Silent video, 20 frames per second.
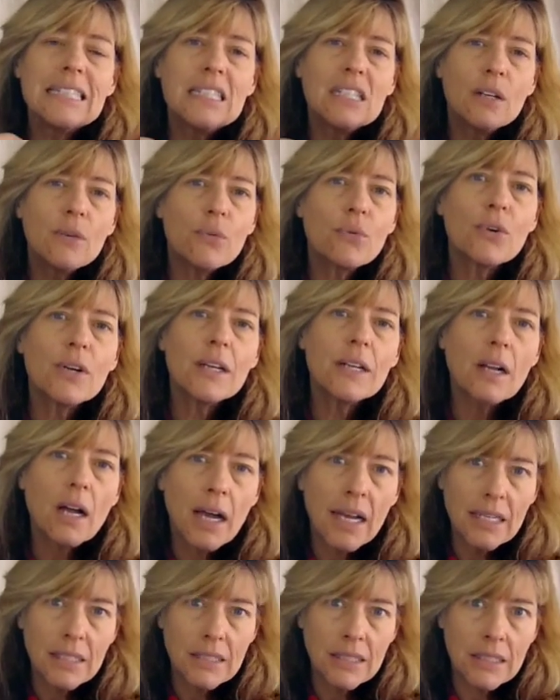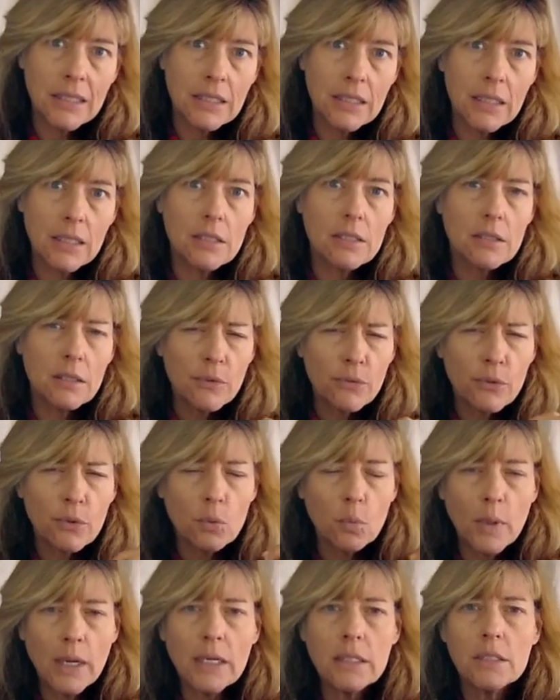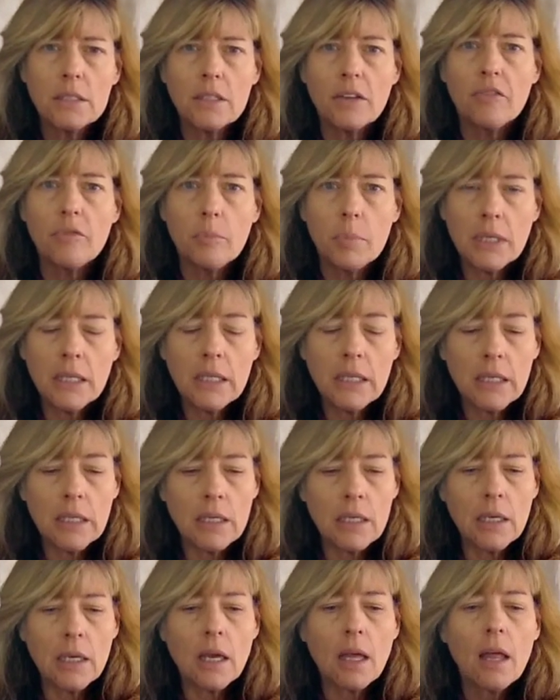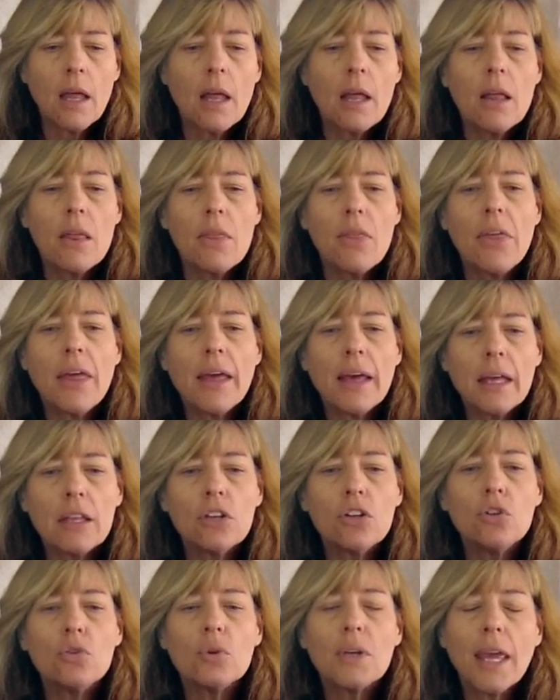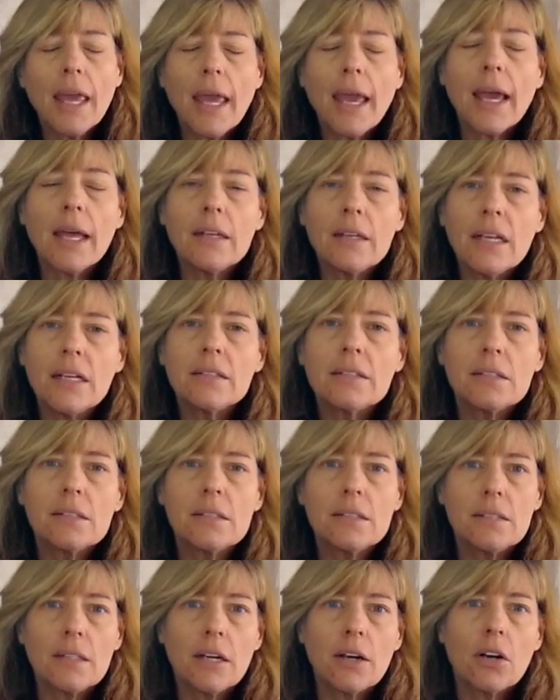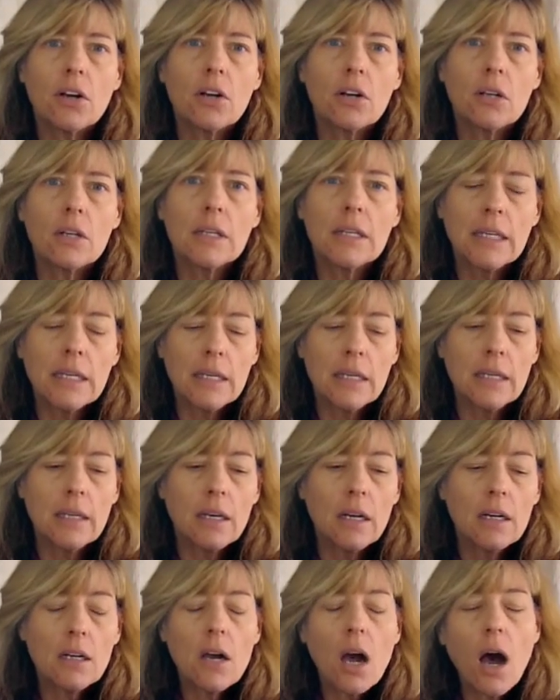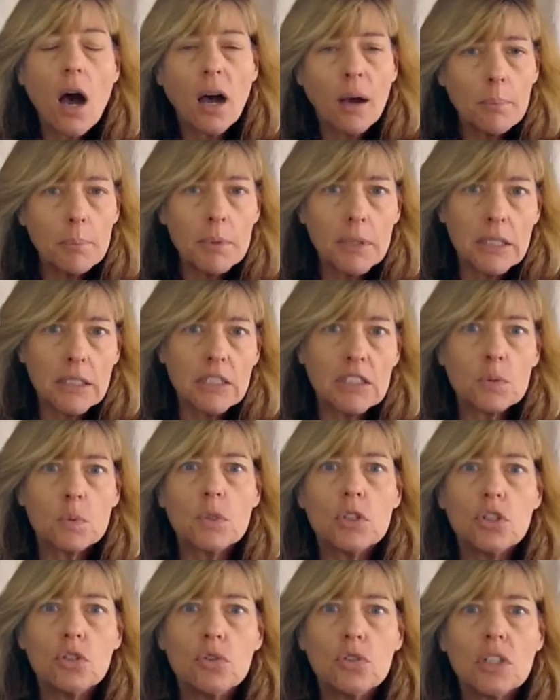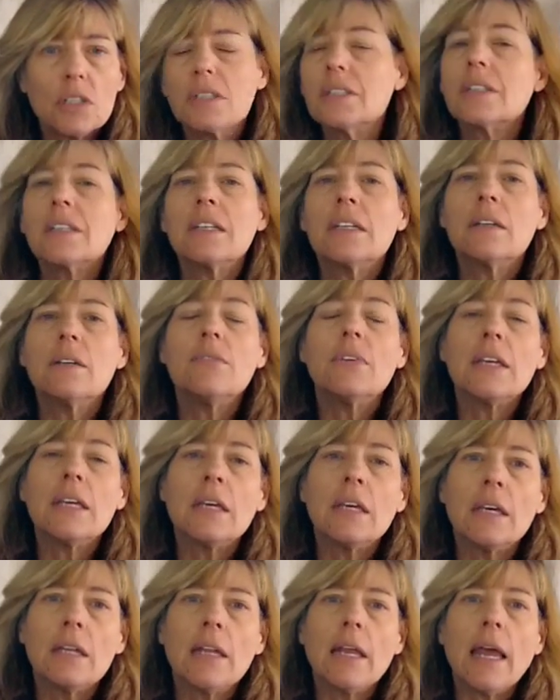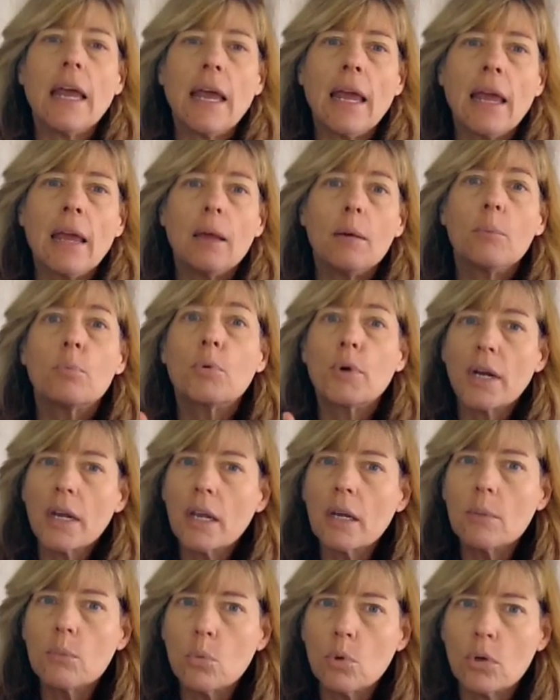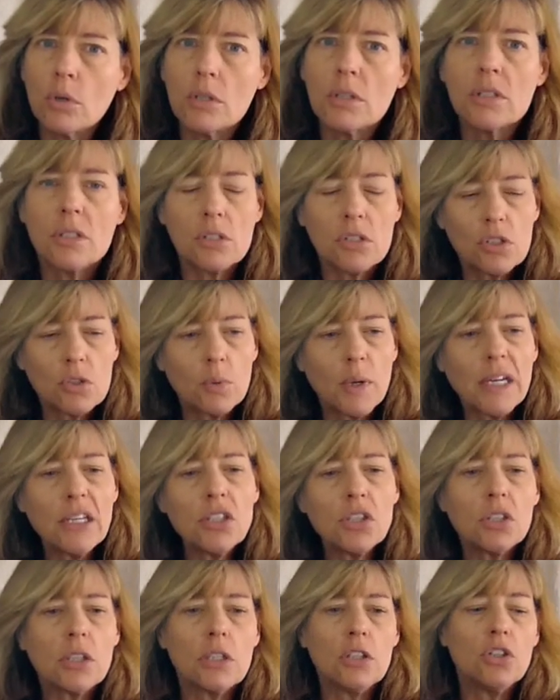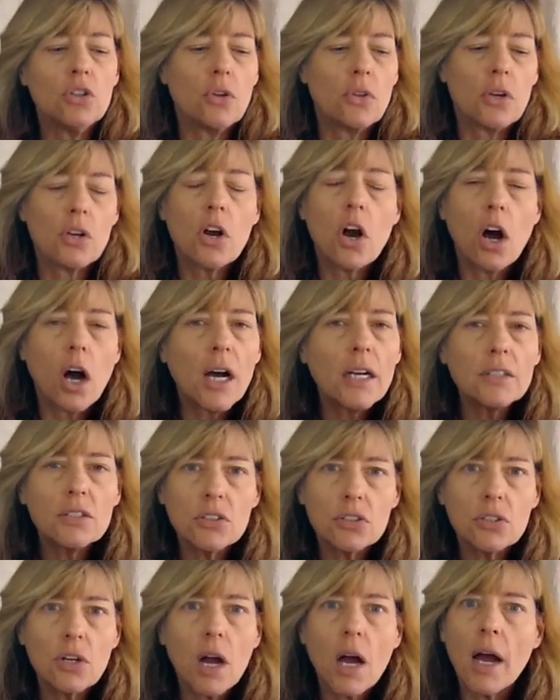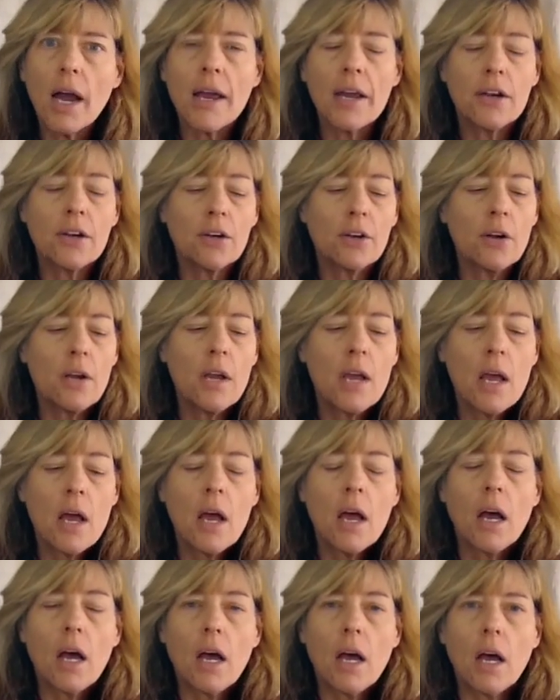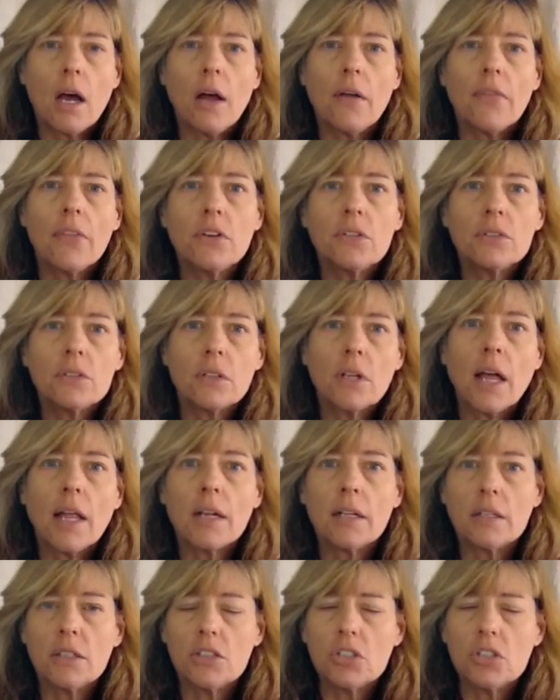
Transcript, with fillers: different ideas, different ways of being that you can't necessarily accomplish when you just live in a brick and mortar situation. You know, the costs are higher, uh, there's a lot of